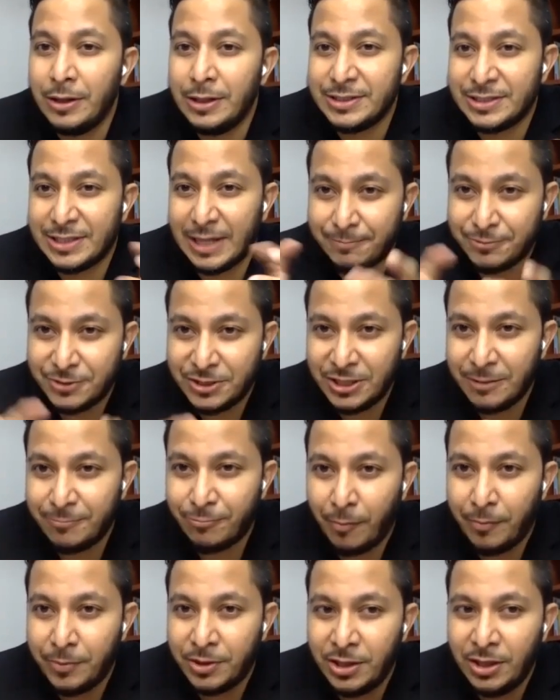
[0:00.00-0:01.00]
subsale
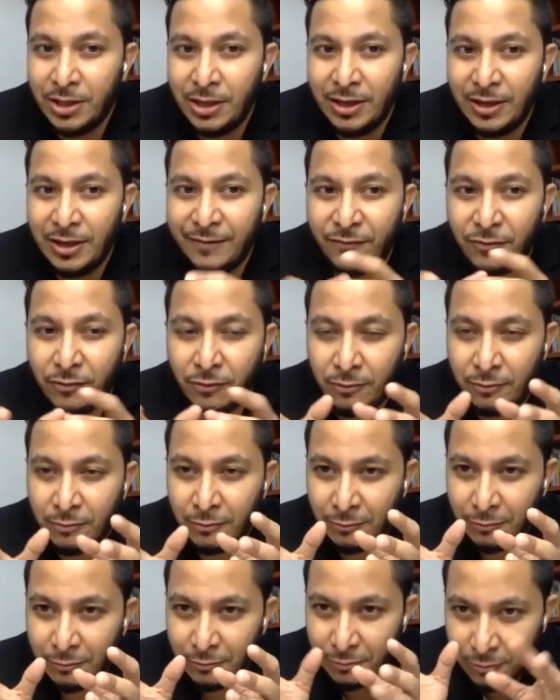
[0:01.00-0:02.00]
property if
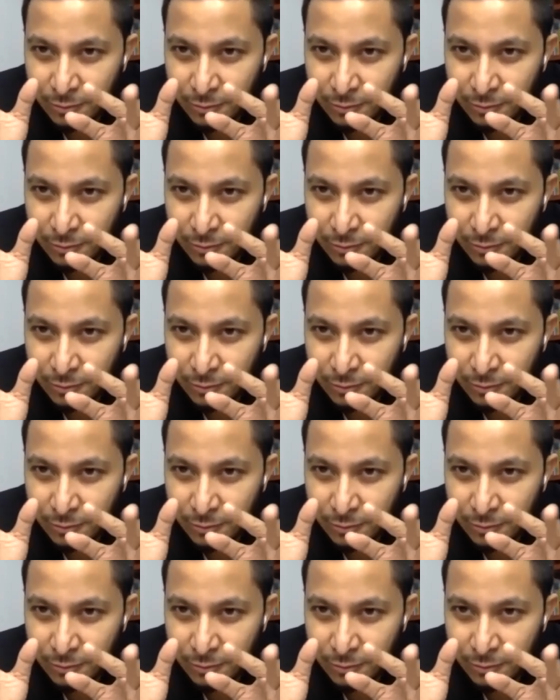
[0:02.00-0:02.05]
your